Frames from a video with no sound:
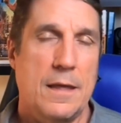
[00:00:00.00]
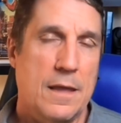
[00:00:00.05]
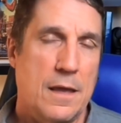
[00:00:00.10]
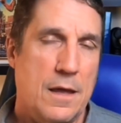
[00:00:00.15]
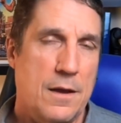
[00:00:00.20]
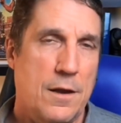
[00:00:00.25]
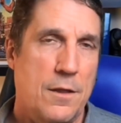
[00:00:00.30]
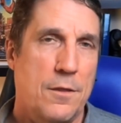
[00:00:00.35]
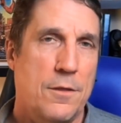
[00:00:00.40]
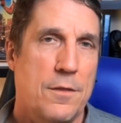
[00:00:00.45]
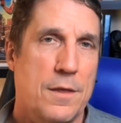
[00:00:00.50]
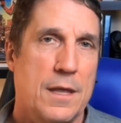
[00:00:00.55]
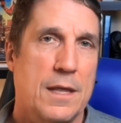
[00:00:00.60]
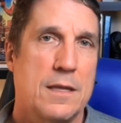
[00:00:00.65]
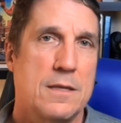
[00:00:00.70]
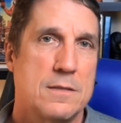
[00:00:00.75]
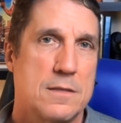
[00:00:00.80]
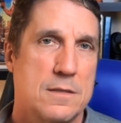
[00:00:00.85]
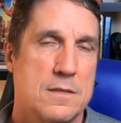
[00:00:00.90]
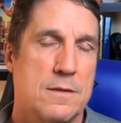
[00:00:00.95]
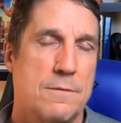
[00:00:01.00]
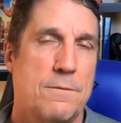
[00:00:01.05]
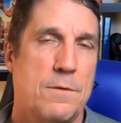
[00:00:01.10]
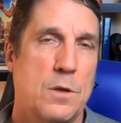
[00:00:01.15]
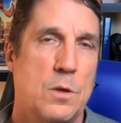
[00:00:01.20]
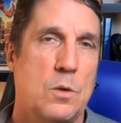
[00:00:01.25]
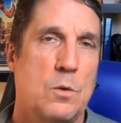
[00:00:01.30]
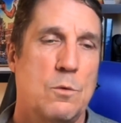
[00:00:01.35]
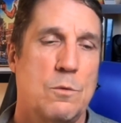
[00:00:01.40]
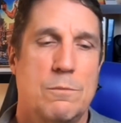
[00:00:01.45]
Another thing is if
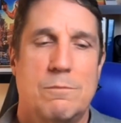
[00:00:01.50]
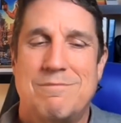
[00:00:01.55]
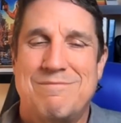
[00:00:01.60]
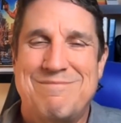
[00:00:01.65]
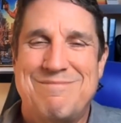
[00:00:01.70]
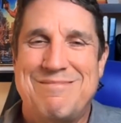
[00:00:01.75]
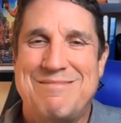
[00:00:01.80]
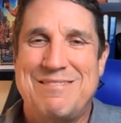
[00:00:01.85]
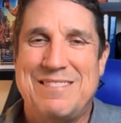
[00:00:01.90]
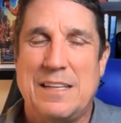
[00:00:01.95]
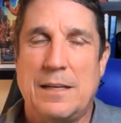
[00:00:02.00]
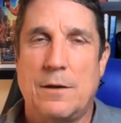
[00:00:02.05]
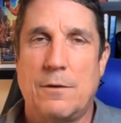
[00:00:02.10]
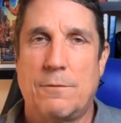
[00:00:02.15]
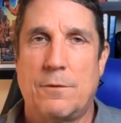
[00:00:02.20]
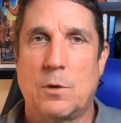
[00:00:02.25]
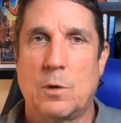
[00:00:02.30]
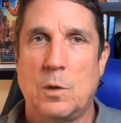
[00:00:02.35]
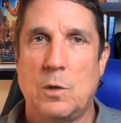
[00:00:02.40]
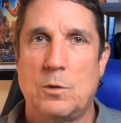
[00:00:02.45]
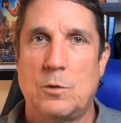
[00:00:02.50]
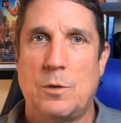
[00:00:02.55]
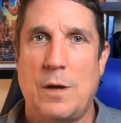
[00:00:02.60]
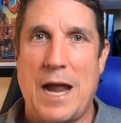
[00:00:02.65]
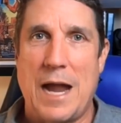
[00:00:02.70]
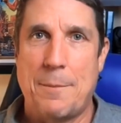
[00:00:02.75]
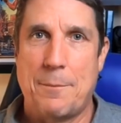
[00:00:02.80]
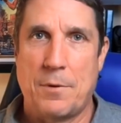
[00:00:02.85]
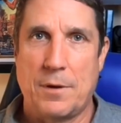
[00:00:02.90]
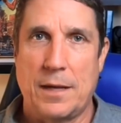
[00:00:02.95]
you're a little
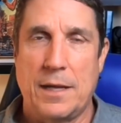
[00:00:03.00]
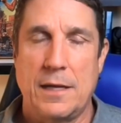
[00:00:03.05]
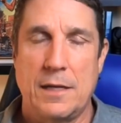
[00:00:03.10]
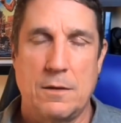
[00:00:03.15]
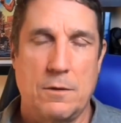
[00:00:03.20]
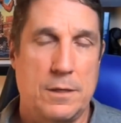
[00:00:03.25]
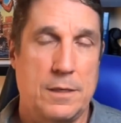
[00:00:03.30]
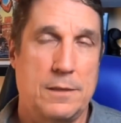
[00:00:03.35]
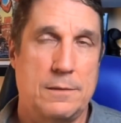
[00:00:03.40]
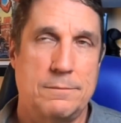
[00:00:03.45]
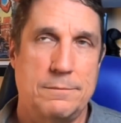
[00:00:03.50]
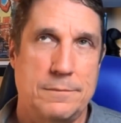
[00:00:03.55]
apprehensive, well,